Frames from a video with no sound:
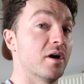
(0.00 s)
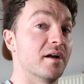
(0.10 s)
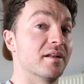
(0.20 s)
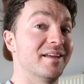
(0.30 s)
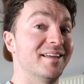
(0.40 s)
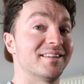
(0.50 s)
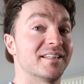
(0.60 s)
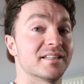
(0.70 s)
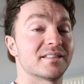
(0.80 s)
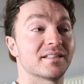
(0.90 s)
I'll eat
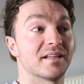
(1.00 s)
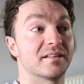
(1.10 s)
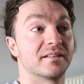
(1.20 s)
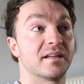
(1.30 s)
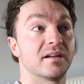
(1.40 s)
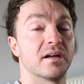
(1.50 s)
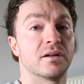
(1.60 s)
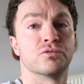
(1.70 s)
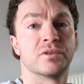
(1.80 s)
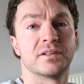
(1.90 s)
this and then
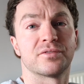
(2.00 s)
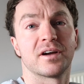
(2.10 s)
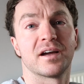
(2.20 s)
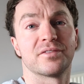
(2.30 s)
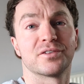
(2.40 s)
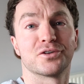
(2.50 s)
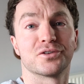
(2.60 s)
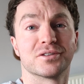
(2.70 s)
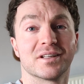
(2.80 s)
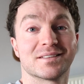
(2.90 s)
I'll read for half an
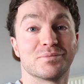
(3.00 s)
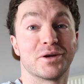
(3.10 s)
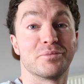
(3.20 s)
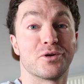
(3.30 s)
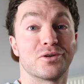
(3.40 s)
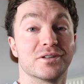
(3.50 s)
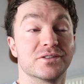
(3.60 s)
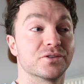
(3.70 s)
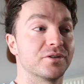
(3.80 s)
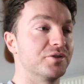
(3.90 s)
hour, and that's my morning
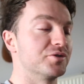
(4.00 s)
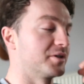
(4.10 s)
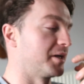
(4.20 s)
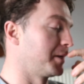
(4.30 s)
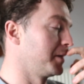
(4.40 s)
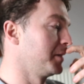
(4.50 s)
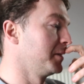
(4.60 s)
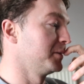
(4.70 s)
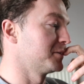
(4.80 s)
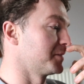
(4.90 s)
done usually.
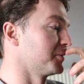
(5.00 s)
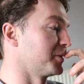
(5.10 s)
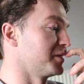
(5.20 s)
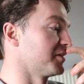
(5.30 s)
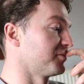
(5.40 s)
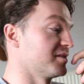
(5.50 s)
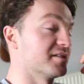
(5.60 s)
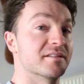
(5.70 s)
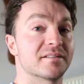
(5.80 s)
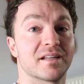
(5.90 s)
It's the only
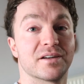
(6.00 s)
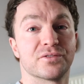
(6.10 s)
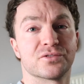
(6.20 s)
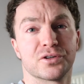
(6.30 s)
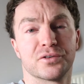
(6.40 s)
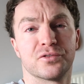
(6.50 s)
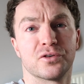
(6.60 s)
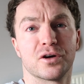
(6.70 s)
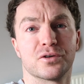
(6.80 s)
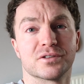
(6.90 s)
difference. Instead of 3 or
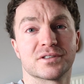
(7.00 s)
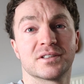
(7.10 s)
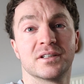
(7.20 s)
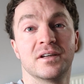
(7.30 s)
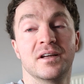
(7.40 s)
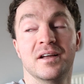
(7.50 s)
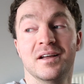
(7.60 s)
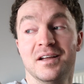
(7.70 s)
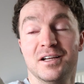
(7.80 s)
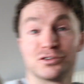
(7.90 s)
4 hours
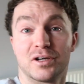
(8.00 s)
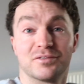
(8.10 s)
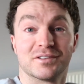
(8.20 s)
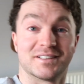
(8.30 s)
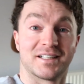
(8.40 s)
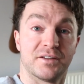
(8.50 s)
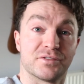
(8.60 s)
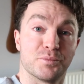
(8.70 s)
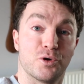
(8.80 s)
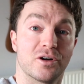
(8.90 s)
travelling to
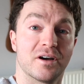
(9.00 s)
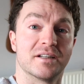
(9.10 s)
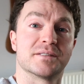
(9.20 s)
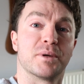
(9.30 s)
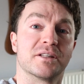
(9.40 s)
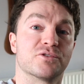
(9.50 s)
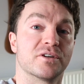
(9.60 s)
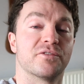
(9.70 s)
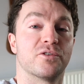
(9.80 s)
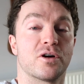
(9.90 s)
Cliffs Moor, I'd spend 3
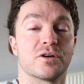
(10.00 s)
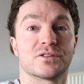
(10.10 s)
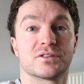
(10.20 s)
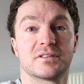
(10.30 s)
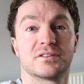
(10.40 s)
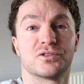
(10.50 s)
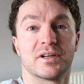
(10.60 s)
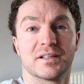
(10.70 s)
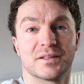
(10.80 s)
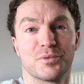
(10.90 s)
or 4 hours
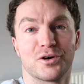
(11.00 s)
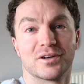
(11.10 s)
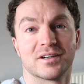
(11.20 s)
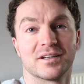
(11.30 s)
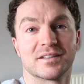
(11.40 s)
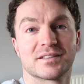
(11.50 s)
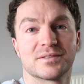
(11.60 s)
training the morning clients.